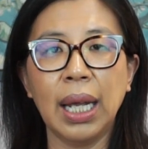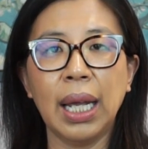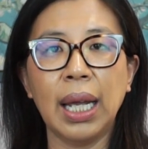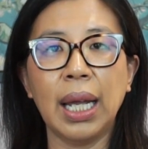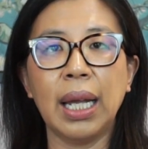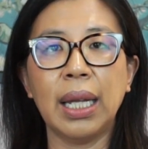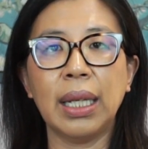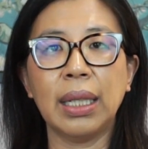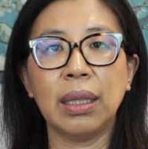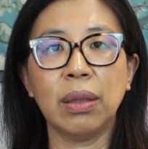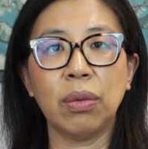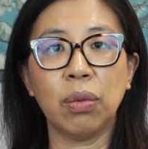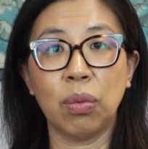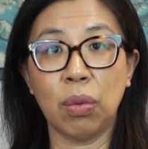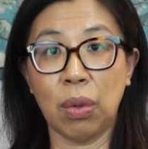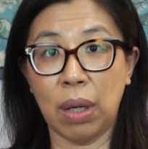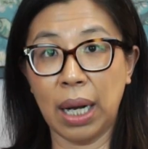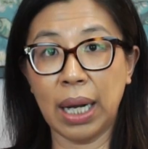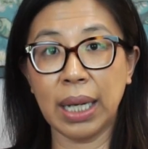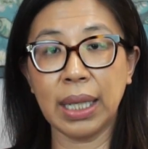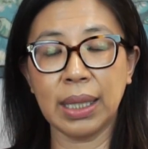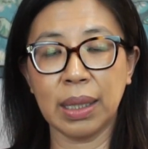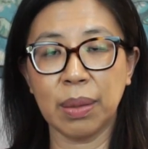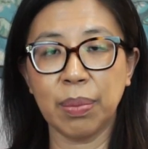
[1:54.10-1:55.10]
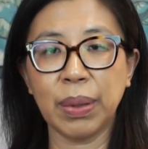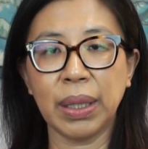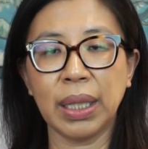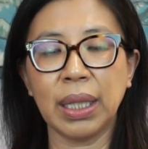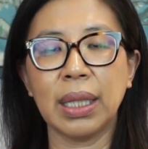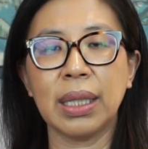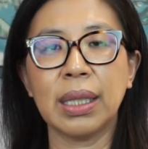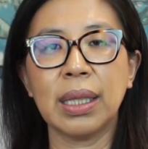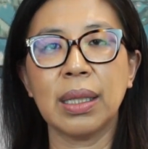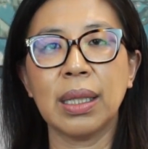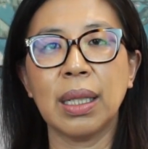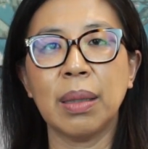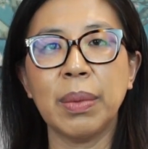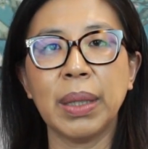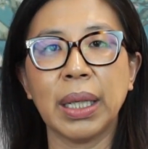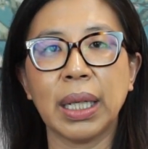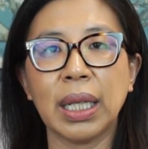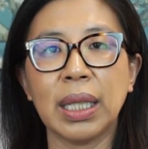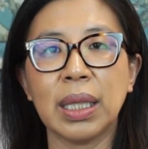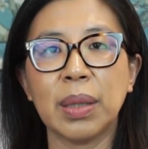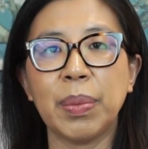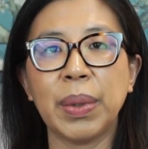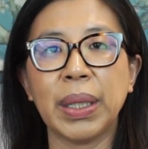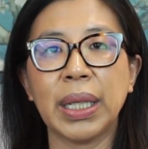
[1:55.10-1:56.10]
And why spleen and stomach
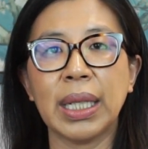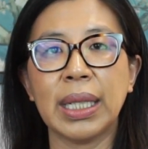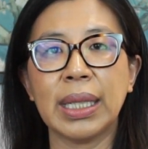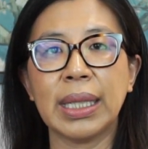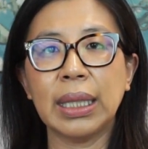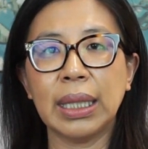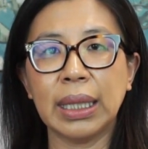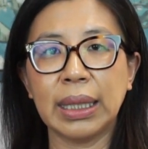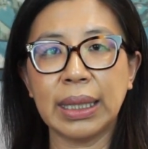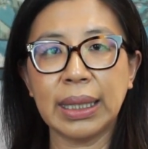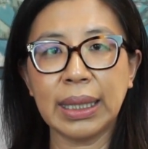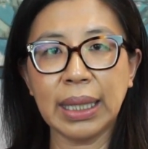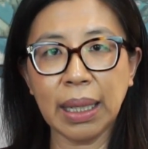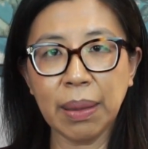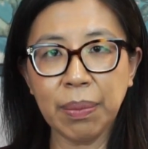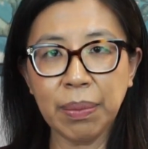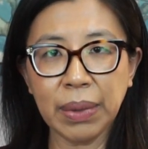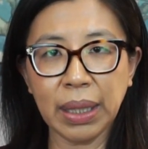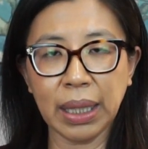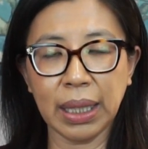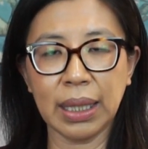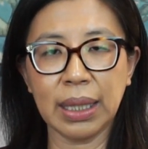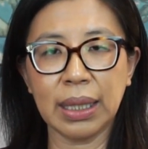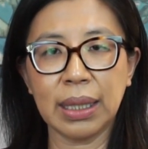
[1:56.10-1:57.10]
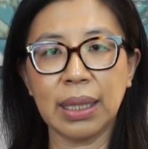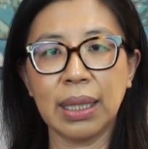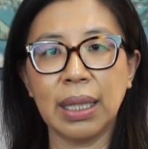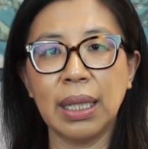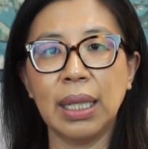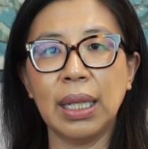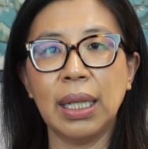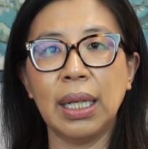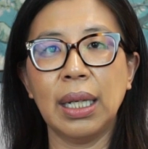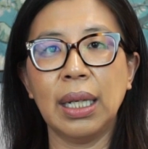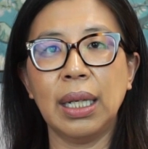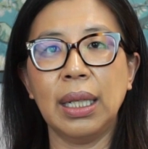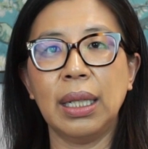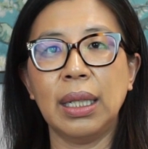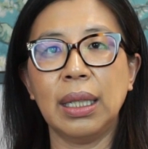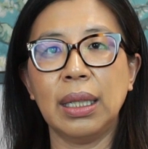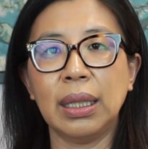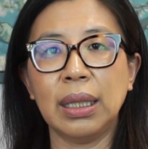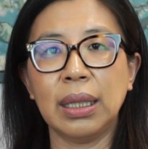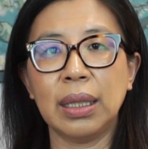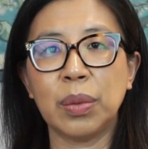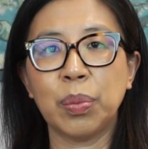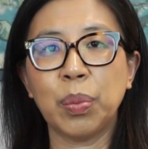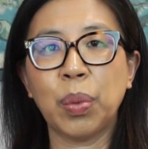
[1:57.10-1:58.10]
is because the dampness
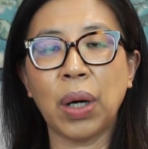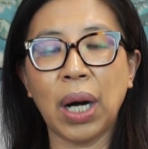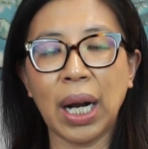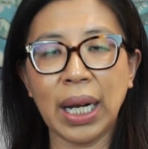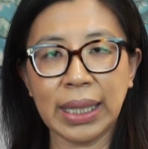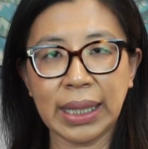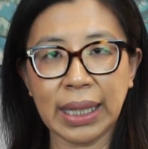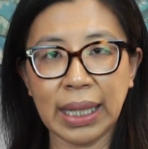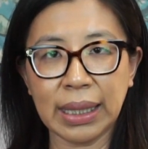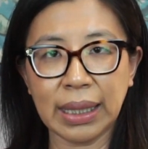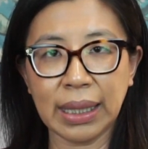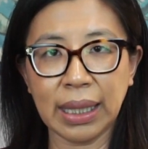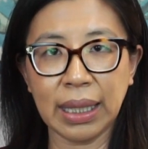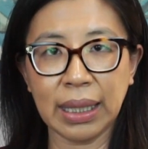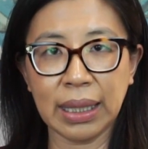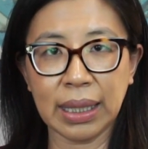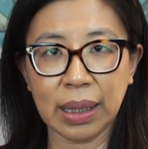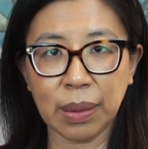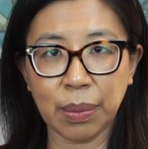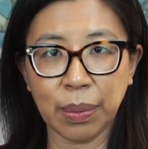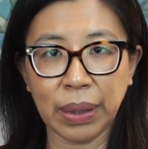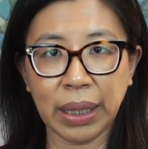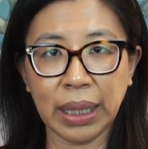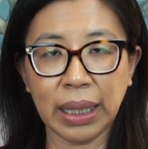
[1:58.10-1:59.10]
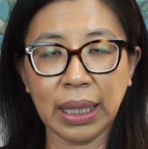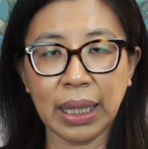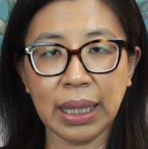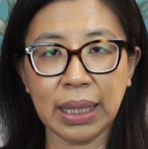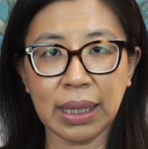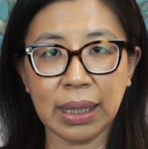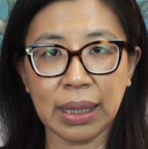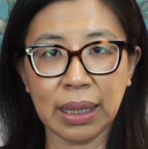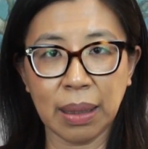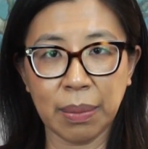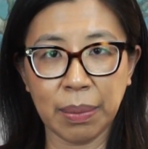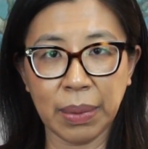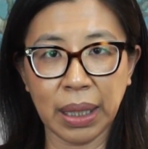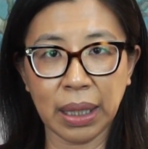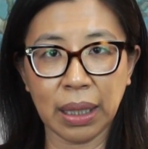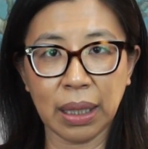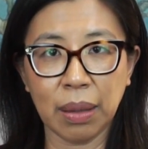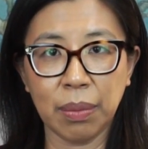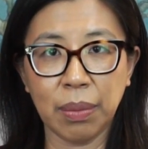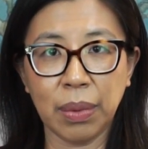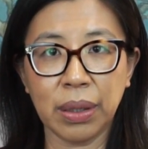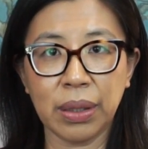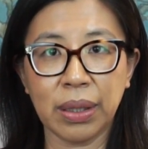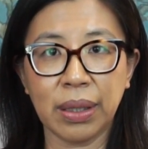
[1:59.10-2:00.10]
is processed in spleen and stomach
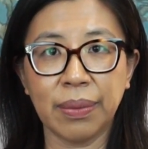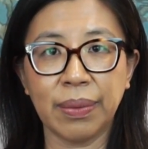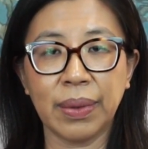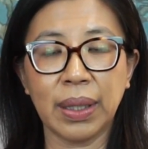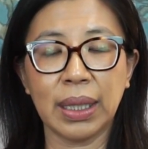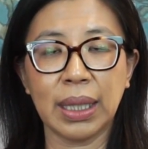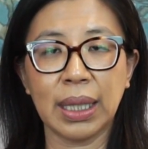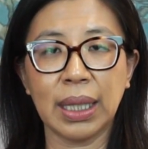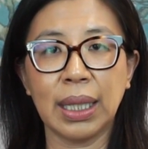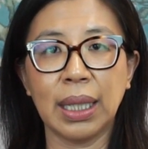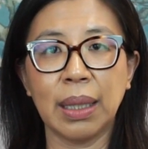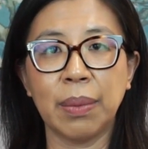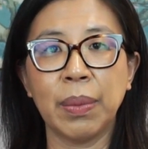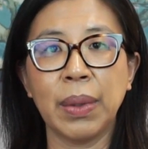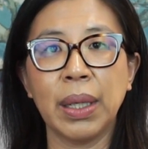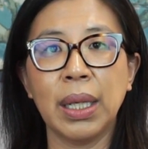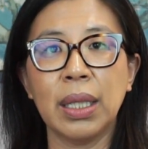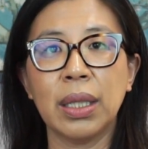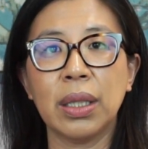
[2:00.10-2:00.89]
most of the time.